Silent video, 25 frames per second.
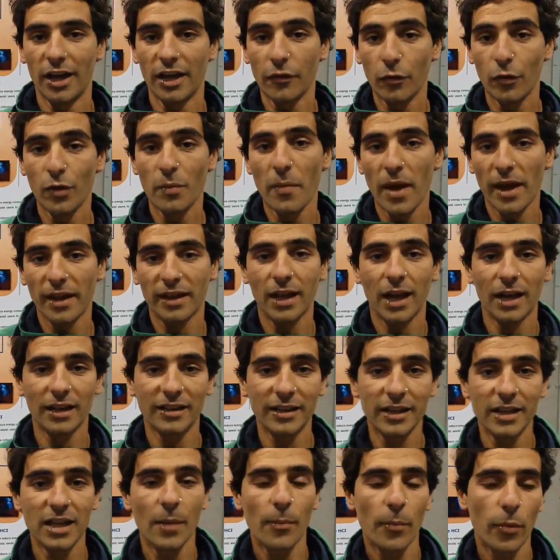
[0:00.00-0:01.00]
if we make a
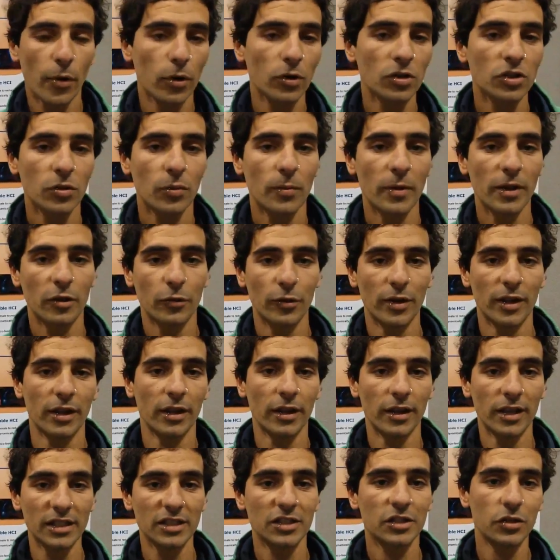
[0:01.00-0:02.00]
team approach
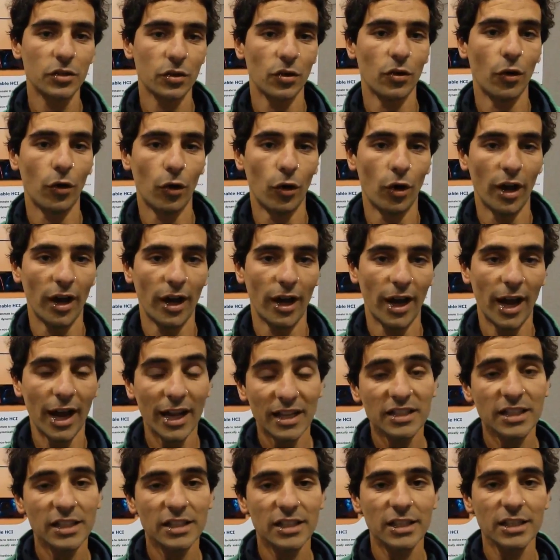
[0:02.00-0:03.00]
between these two
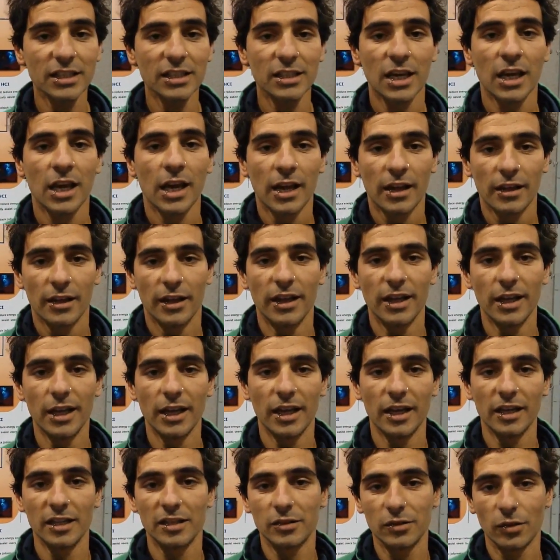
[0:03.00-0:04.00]
entities,
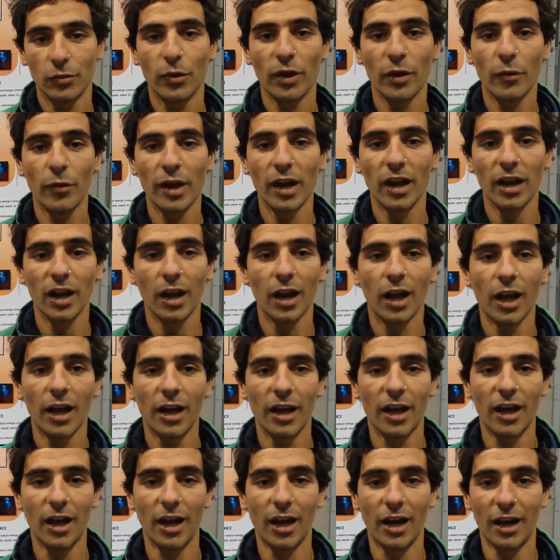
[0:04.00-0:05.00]
we will
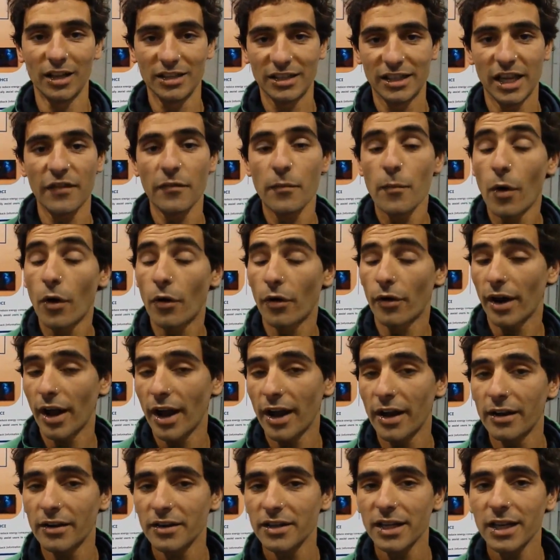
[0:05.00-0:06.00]
save more
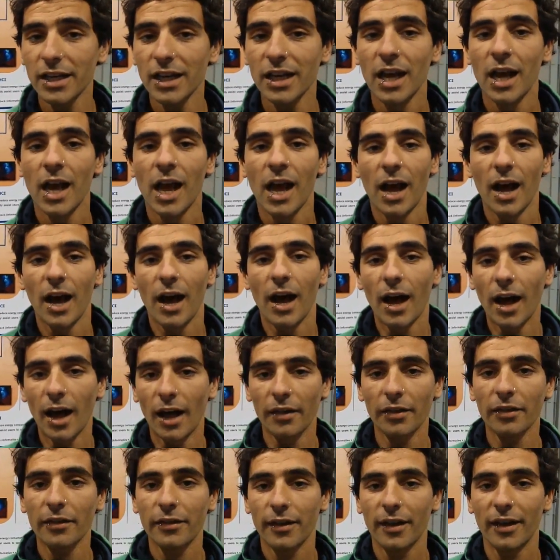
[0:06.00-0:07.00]
energy
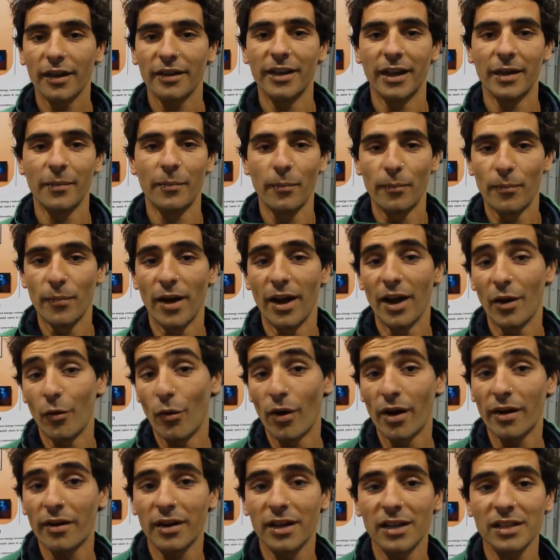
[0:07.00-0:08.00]
and the
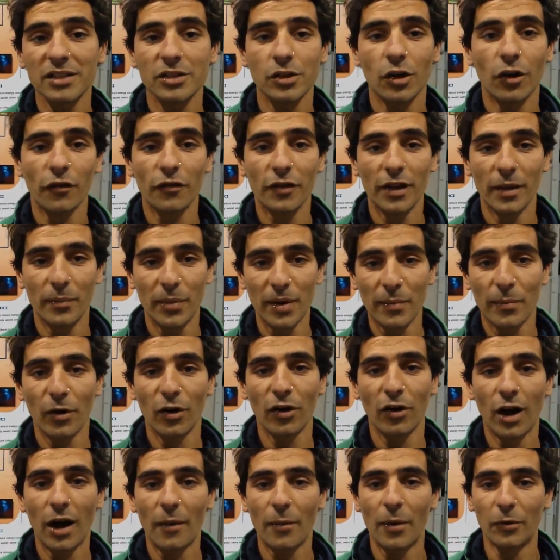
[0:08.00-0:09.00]
awareness of the
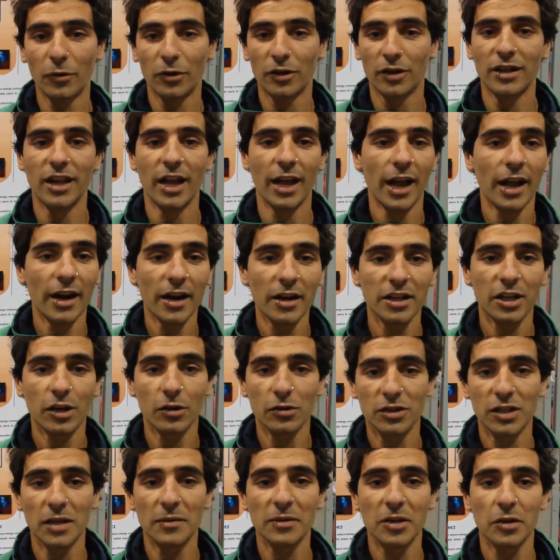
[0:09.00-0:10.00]
people about the energy
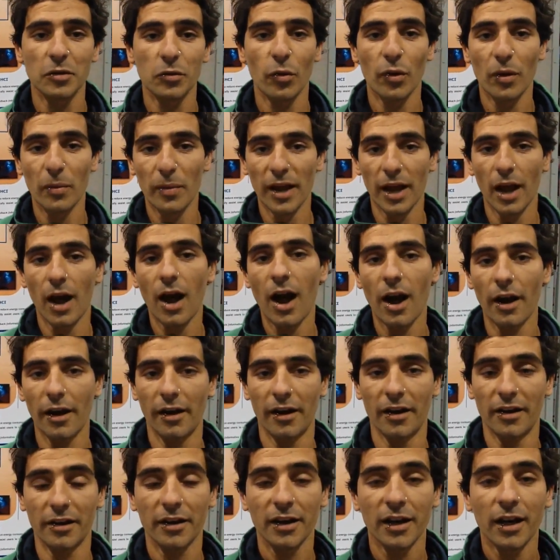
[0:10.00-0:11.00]
consumption will be
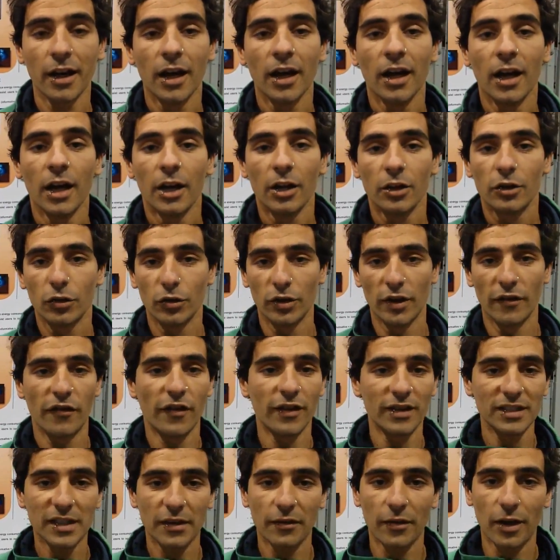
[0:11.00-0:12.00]
higher. To the
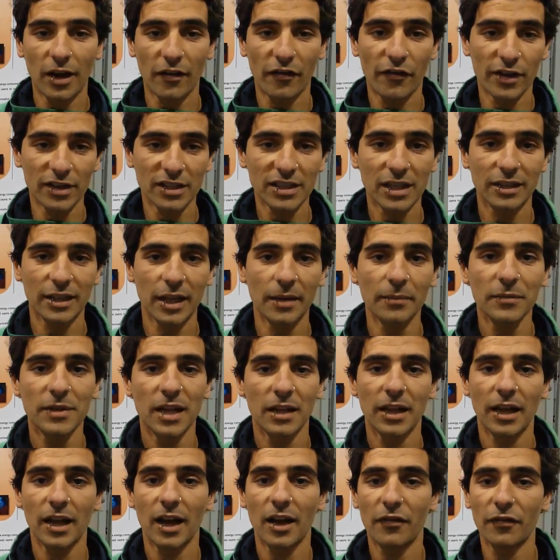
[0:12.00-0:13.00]
first attempt
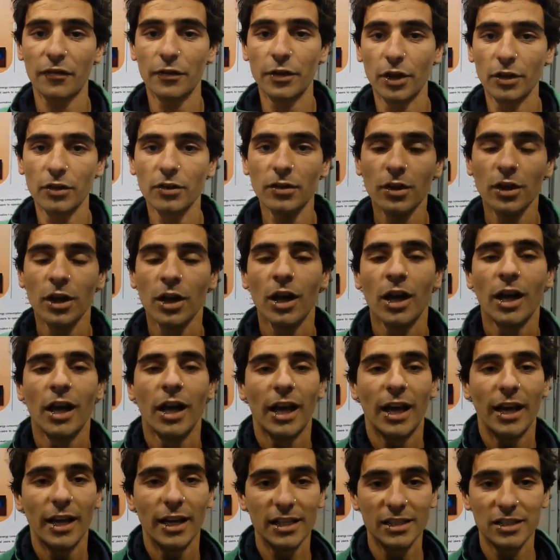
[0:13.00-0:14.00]
that I have done,
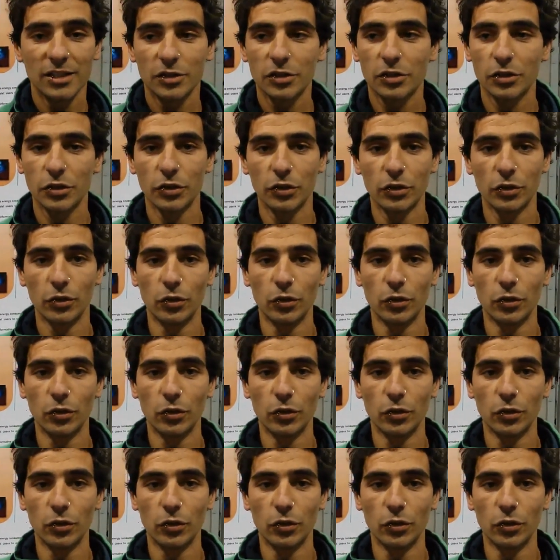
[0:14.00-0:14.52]
is to